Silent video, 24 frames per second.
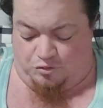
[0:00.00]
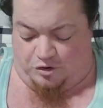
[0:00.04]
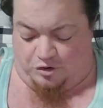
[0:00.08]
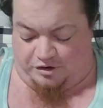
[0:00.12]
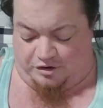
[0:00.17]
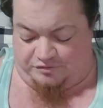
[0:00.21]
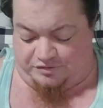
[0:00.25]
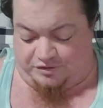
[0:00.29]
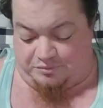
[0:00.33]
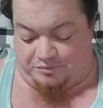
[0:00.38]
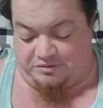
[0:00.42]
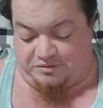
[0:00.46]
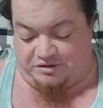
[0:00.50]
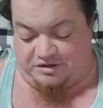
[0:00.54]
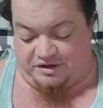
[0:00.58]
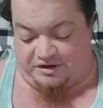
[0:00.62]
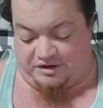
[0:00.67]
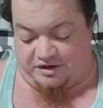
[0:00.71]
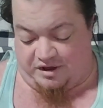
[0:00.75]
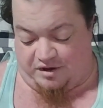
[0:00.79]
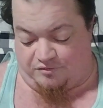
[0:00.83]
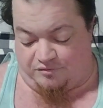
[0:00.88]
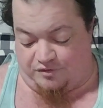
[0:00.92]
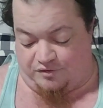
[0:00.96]
One of them
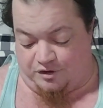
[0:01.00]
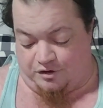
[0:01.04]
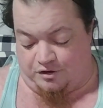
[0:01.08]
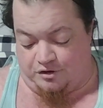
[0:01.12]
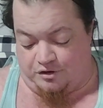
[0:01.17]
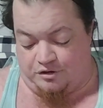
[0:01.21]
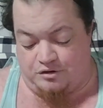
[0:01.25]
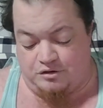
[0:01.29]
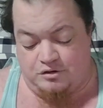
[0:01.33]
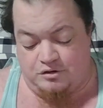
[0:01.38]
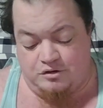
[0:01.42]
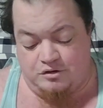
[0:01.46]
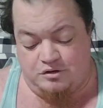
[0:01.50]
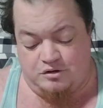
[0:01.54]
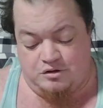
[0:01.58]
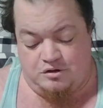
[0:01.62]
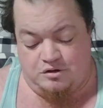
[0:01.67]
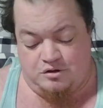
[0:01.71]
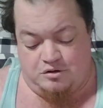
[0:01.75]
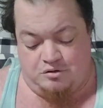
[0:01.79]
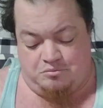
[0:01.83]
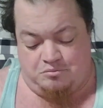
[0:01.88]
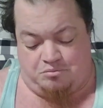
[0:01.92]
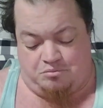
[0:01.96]
did have a
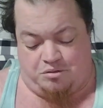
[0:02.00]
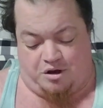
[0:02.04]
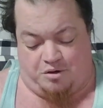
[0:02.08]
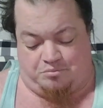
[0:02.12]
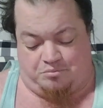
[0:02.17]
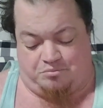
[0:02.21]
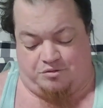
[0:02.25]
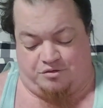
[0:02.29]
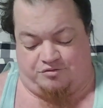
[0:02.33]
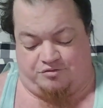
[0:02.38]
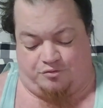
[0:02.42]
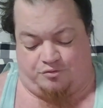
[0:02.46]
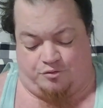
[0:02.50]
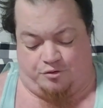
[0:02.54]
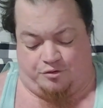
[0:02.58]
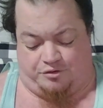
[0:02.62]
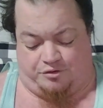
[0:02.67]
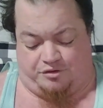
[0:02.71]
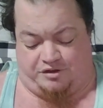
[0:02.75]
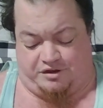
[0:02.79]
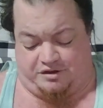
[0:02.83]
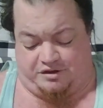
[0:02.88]
pup before